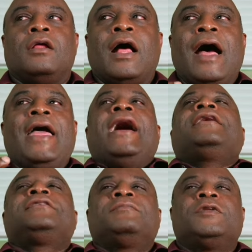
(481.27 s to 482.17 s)
I asked
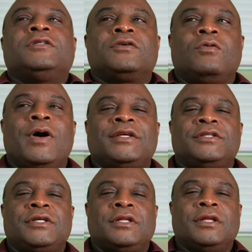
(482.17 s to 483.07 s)
him this
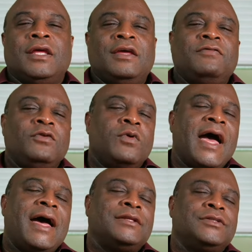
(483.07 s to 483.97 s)
question. If you
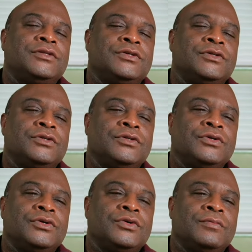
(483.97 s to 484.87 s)
had to
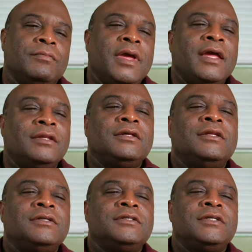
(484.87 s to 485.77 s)
make the
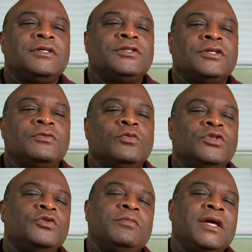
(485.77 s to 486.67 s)
decision, would
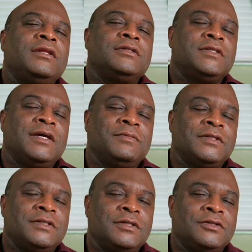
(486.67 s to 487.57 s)
you make the same
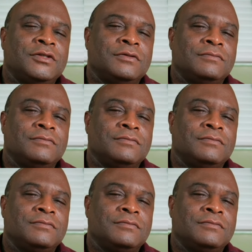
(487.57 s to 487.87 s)
decision?